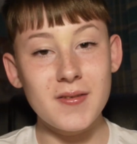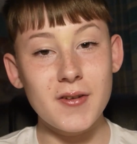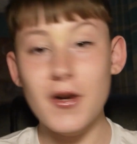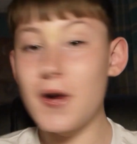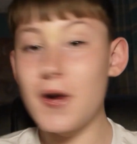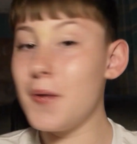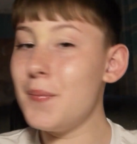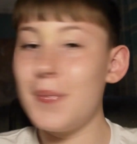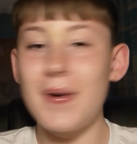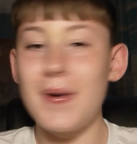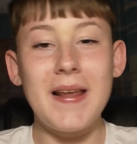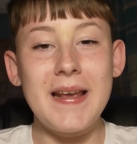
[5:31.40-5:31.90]

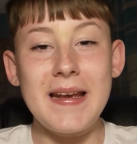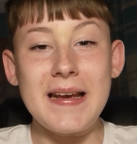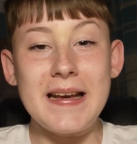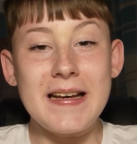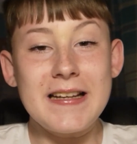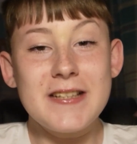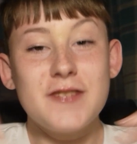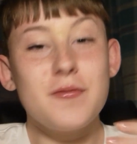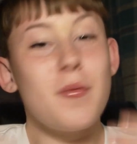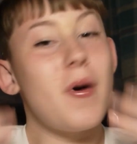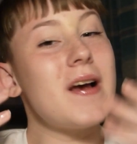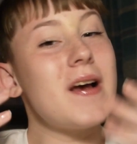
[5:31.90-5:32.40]

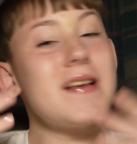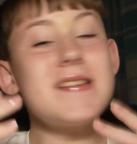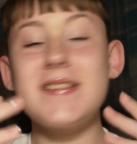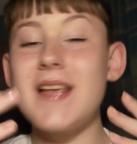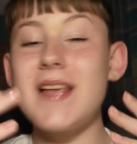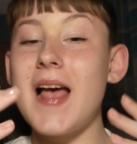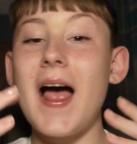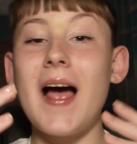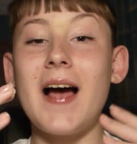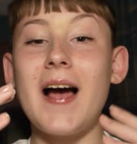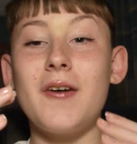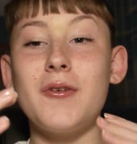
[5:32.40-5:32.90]
completed what I
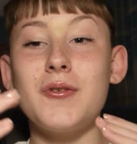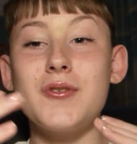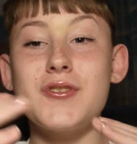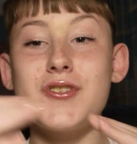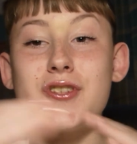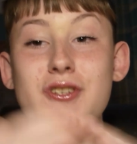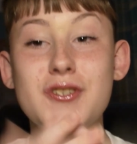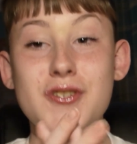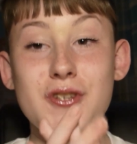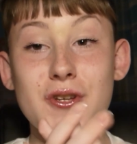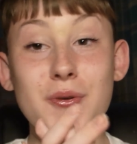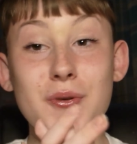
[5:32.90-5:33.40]
set out
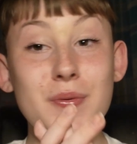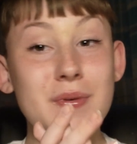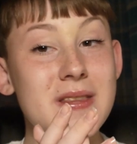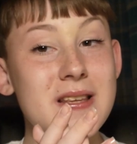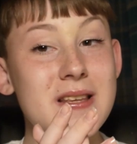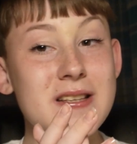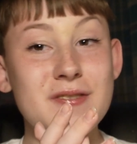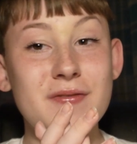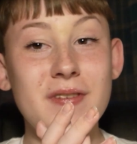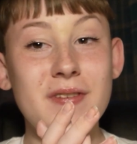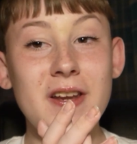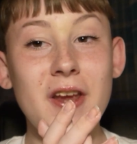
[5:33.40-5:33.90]
to do with
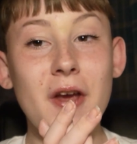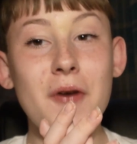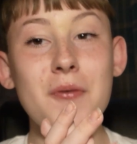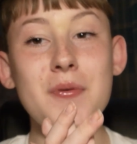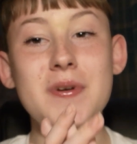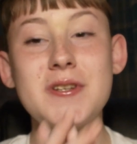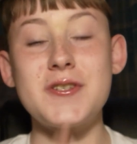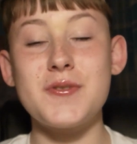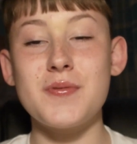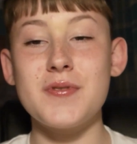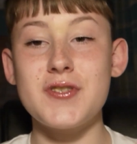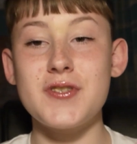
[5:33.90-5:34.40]
this video,
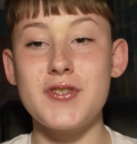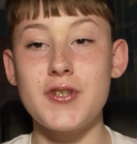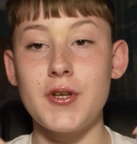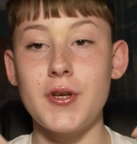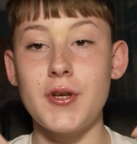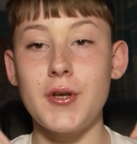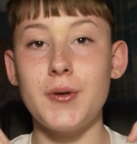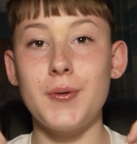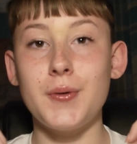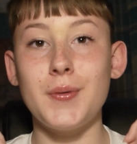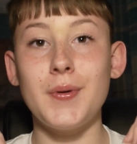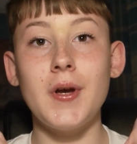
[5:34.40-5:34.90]
which was
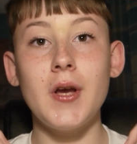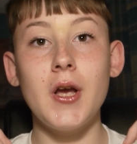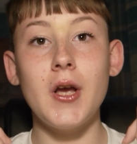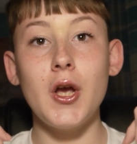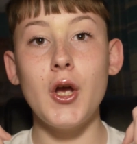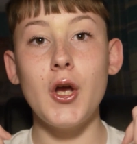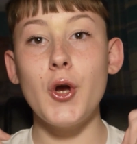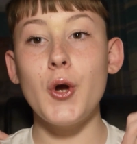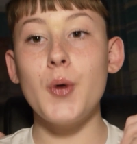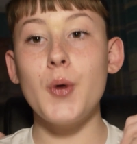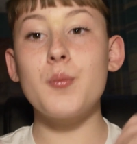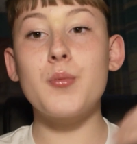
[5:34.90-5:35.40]
to
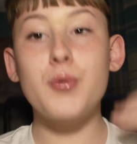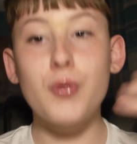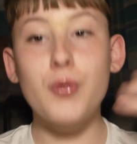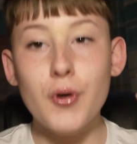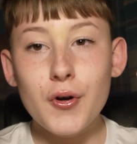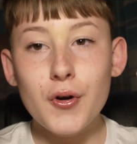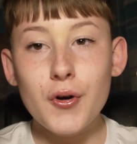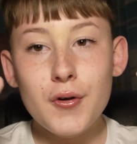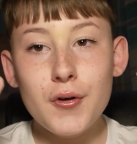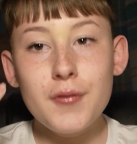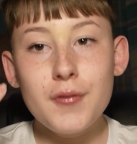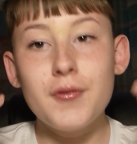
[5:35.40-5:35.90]

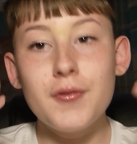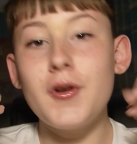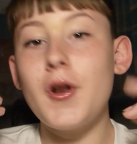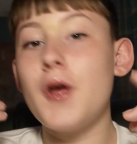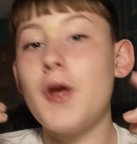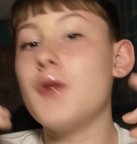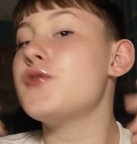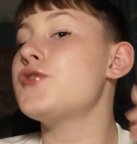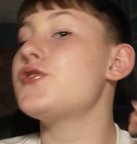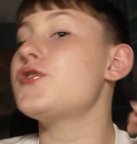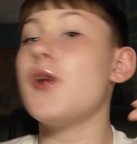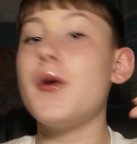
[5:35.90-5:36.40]
prove,
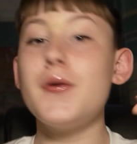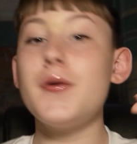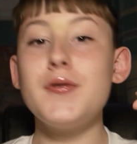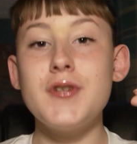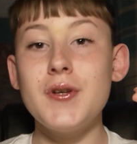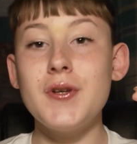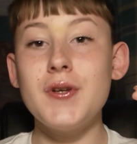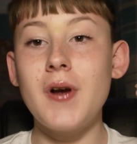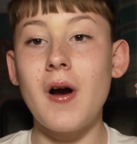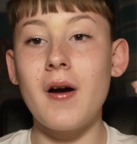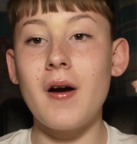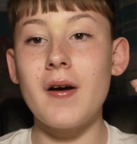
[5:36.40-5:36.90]
show to
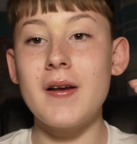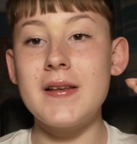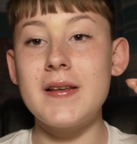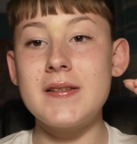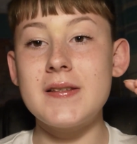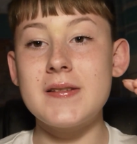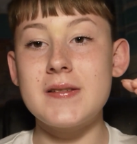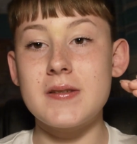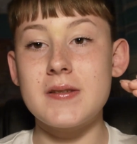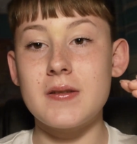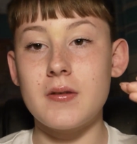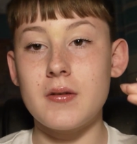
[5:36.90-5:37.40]
you
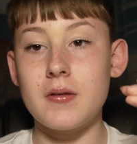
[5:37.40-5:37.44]
guys